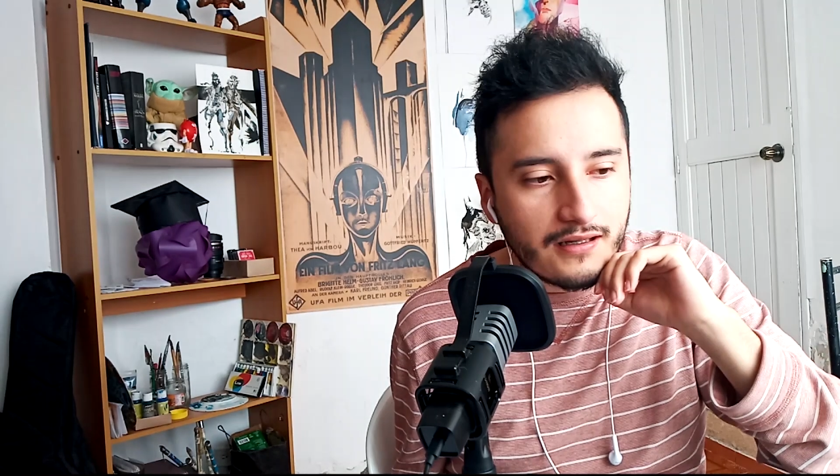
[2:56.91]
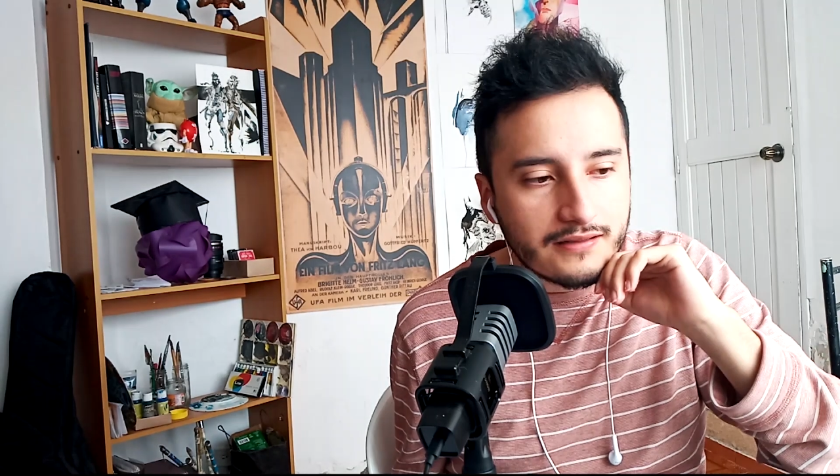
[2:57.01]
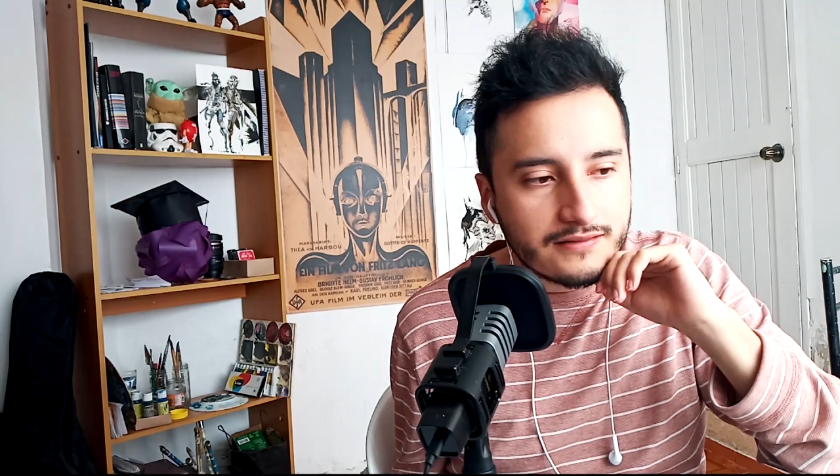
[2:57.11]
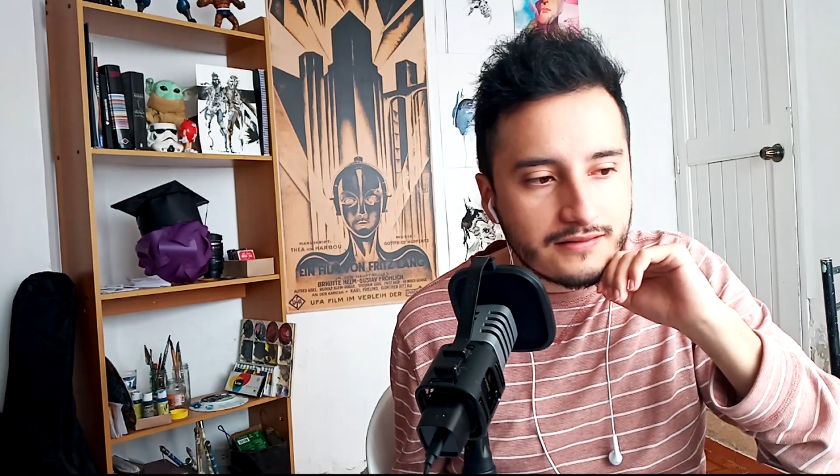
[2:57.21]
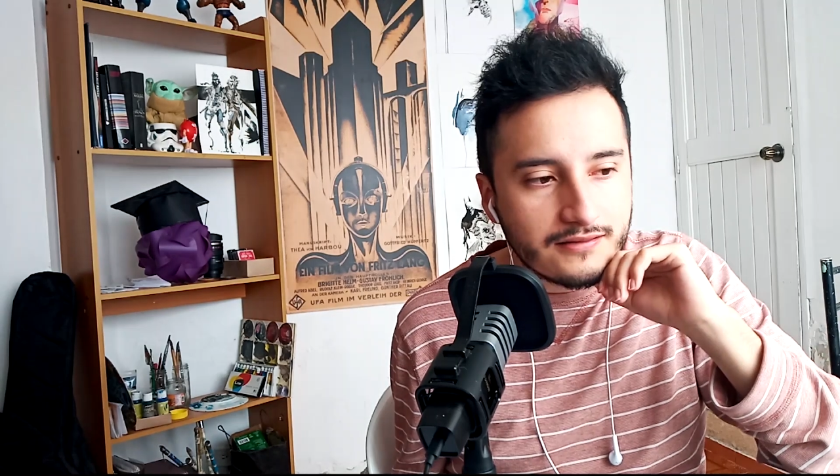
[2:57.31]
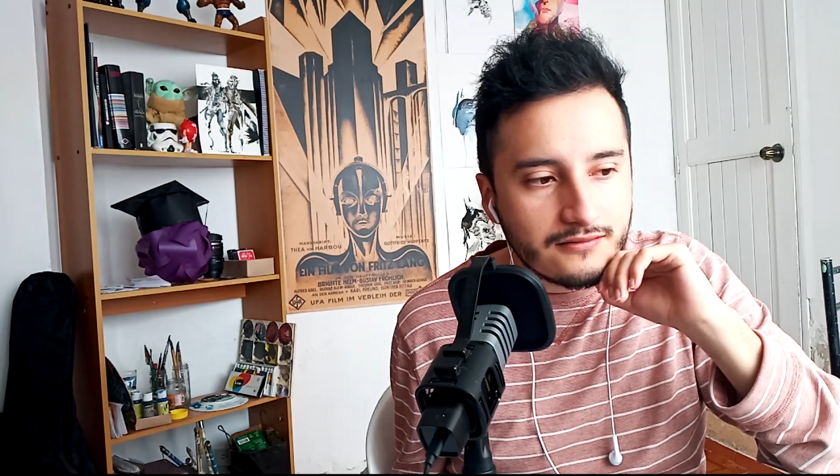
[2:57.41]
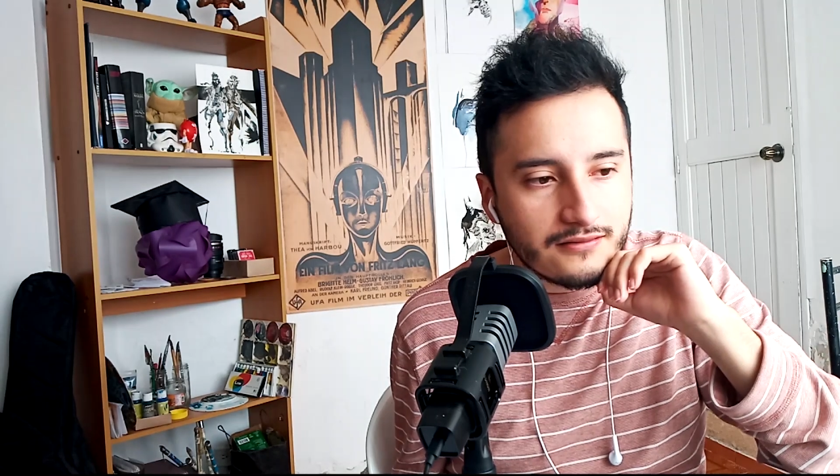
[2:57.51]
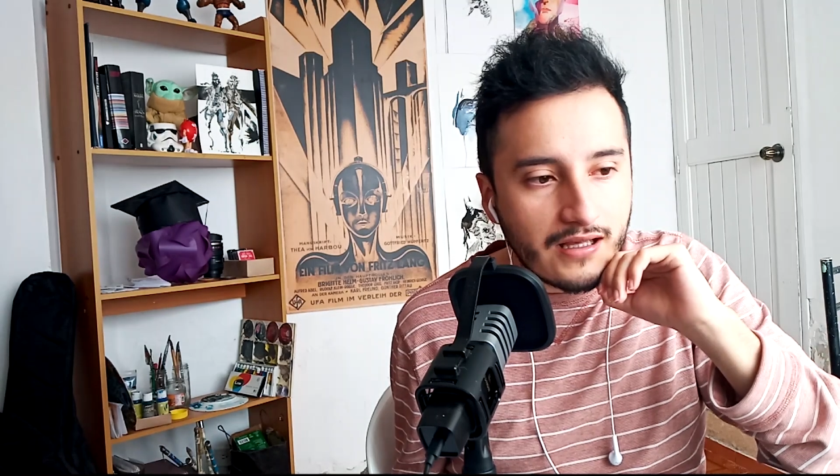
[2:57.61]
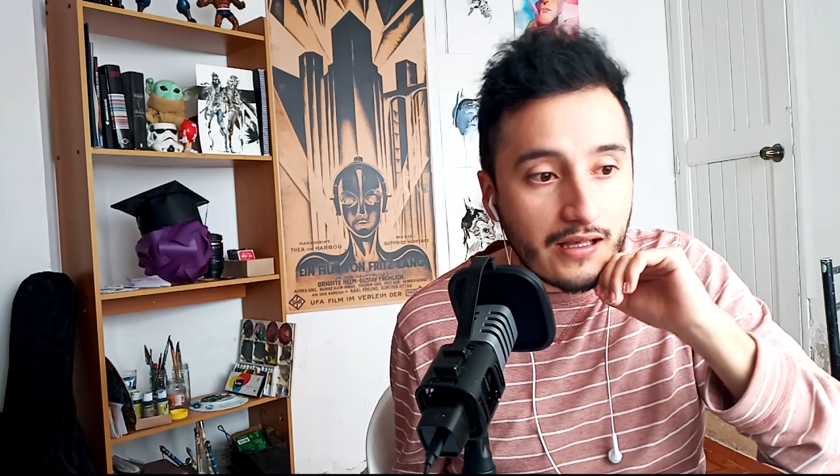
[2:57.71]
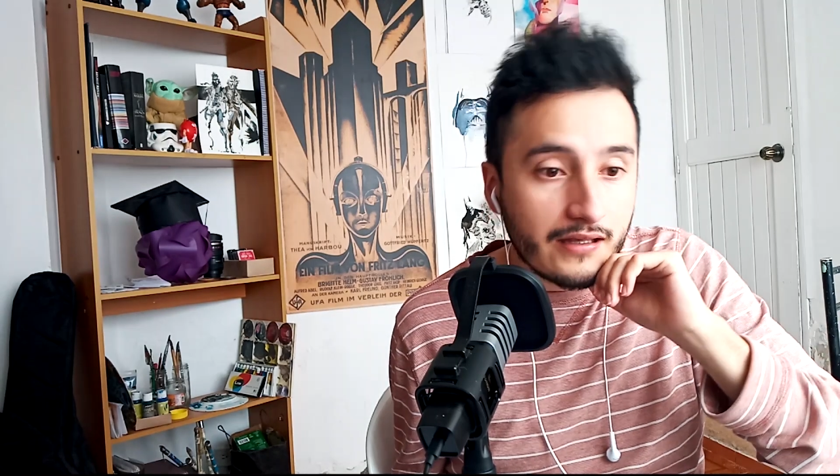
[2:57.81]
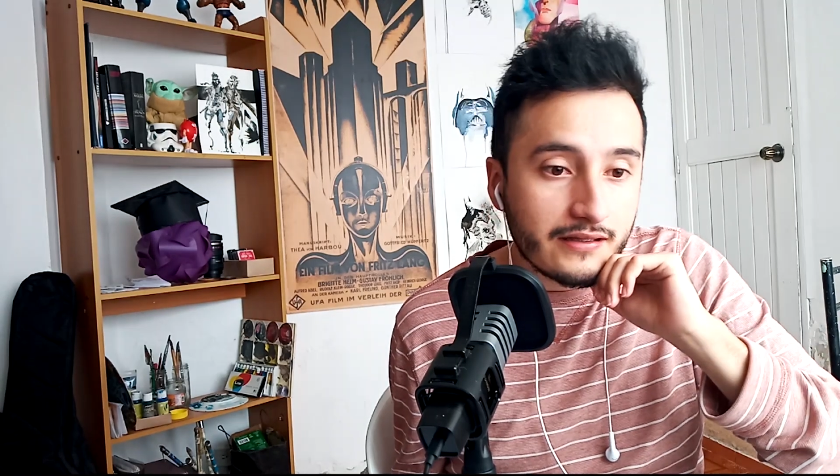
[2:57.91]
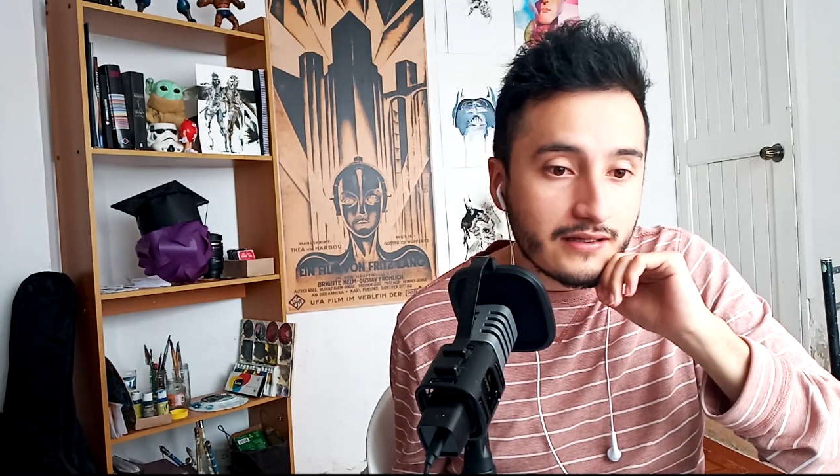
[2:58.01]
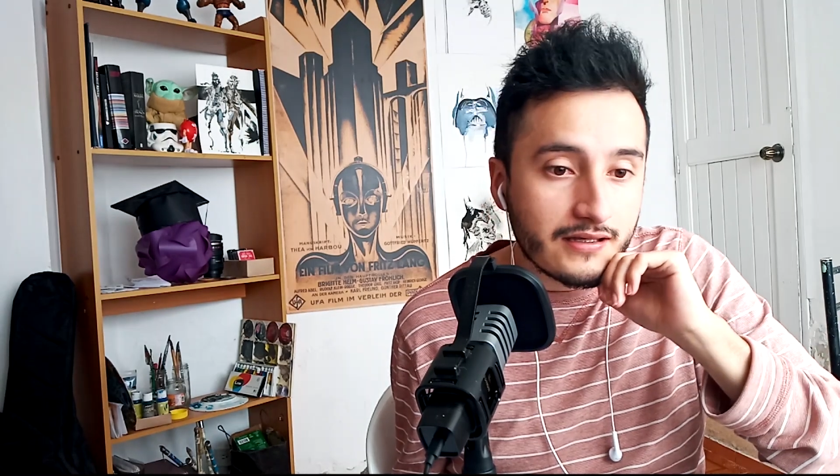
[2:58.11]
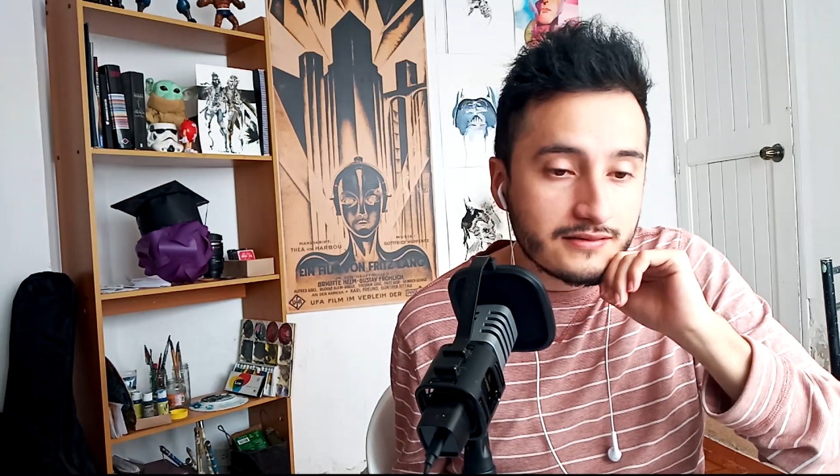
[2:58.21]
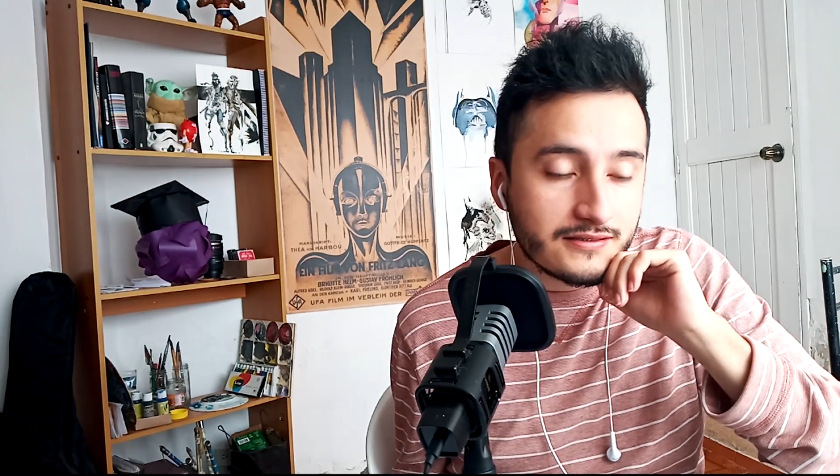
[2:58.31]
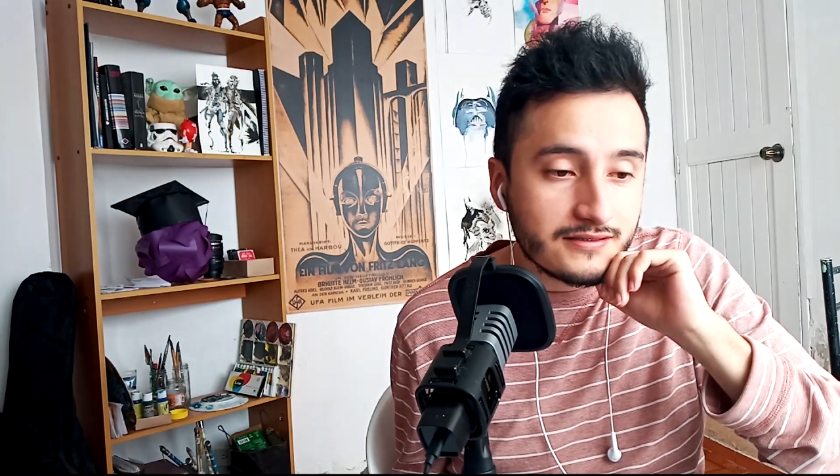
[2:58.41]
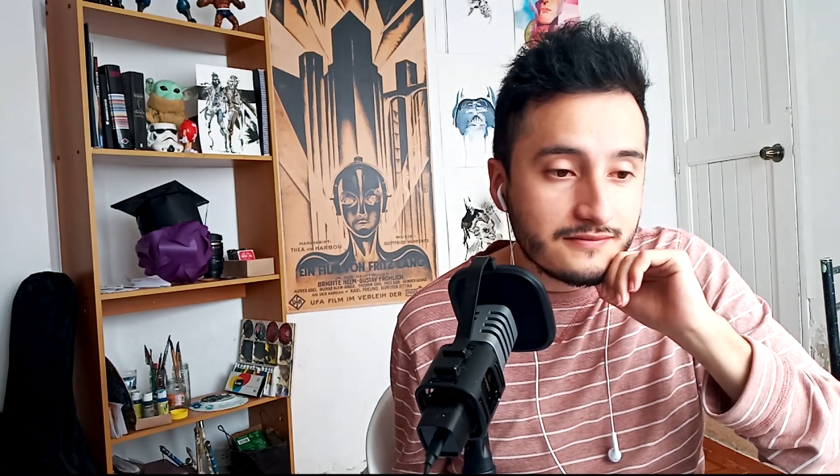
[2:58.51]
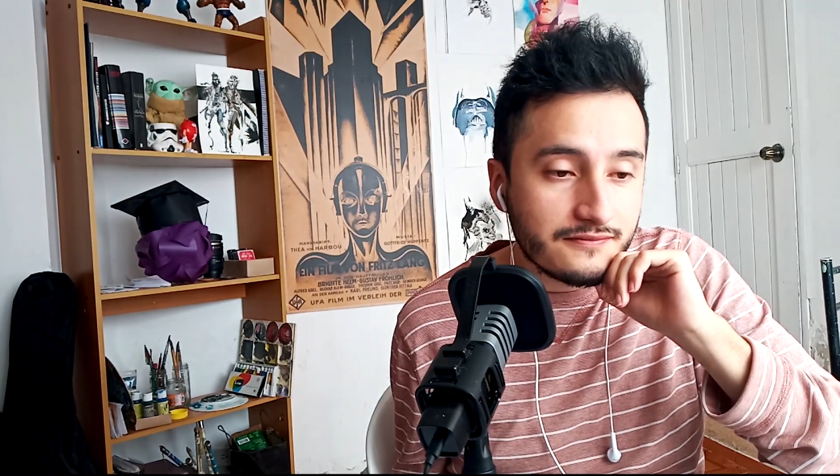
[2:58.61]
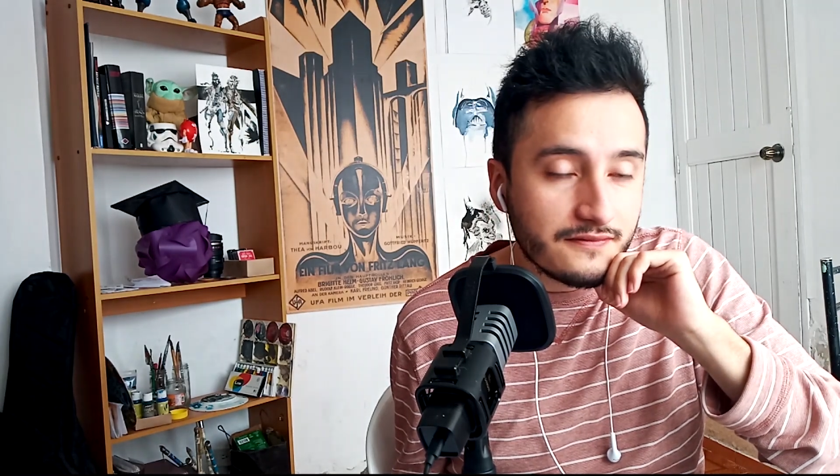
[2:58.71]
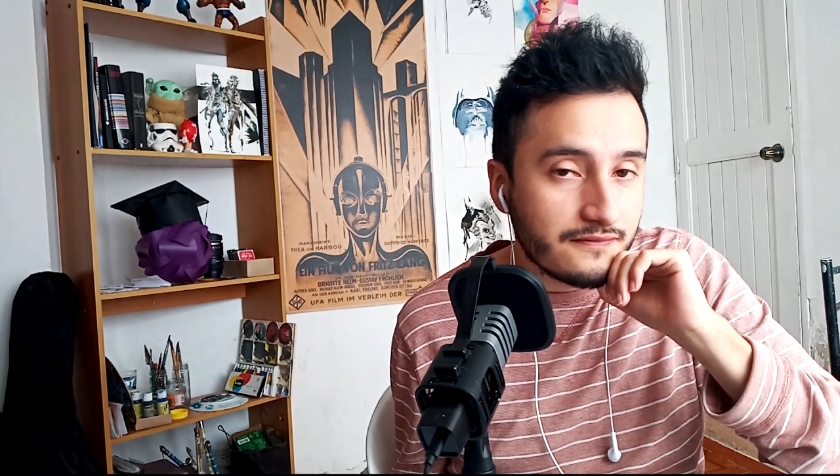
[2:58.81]
until I guess
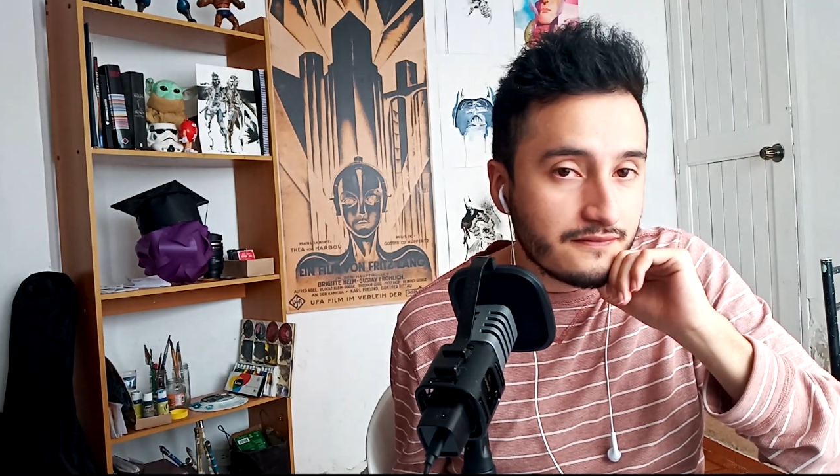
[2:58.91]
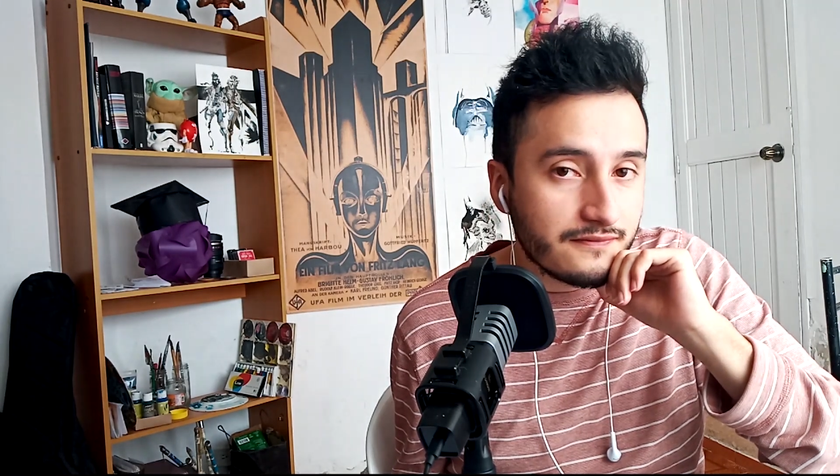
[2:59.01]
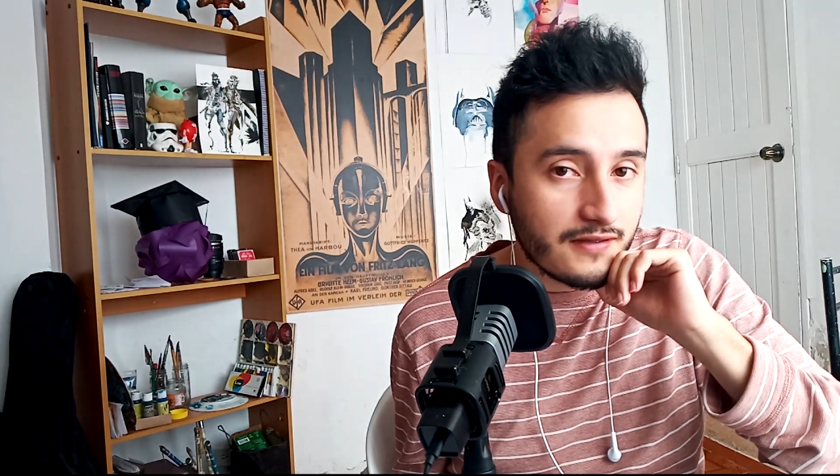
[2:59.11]
this is